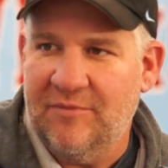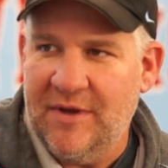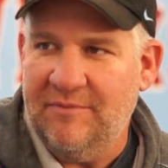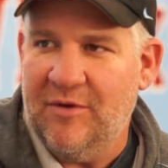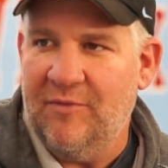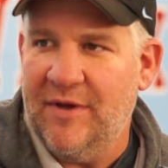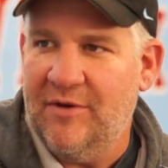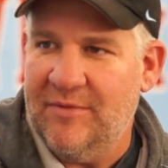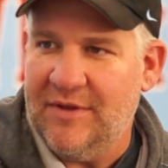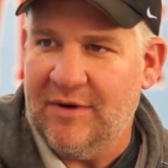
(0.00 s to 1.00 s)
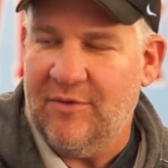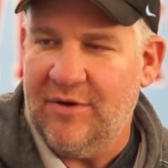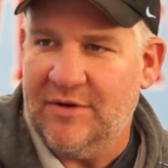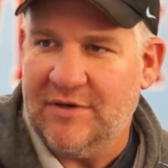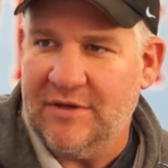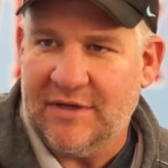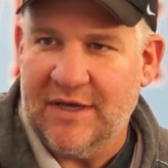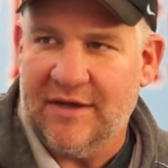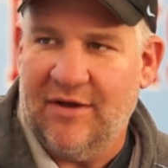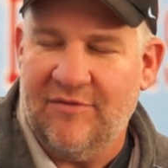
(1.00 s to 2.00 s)
them any momentum, and they run into the
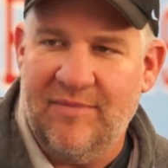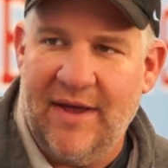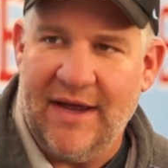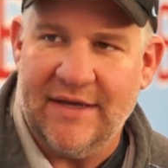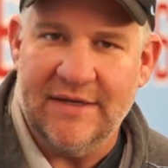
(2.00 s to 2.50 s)
kickoff back,